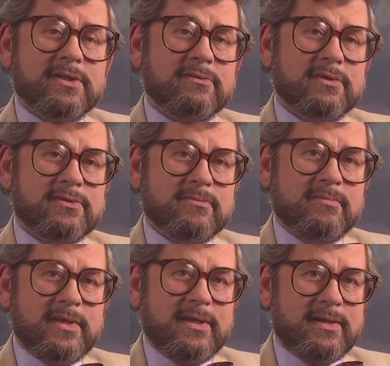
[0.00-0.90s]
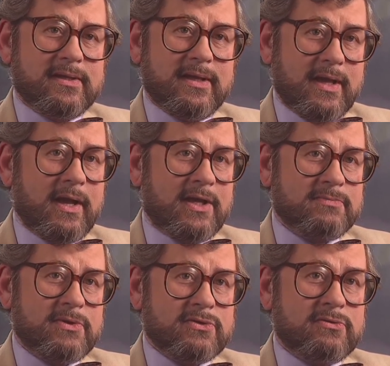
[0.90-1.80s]
Darwinism. I
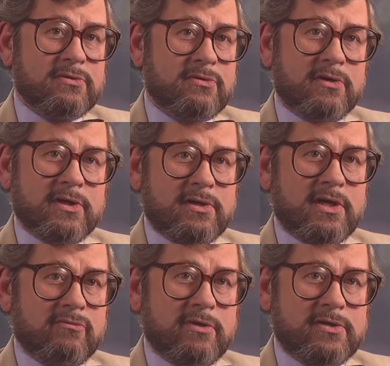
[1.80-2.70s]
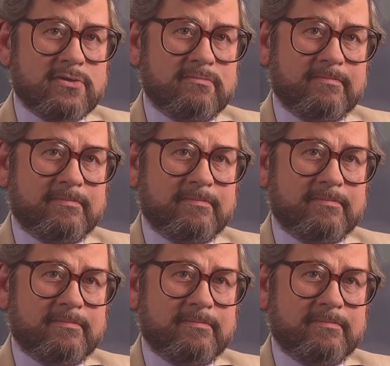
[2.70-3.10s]
suppose you could call it a kind of religion.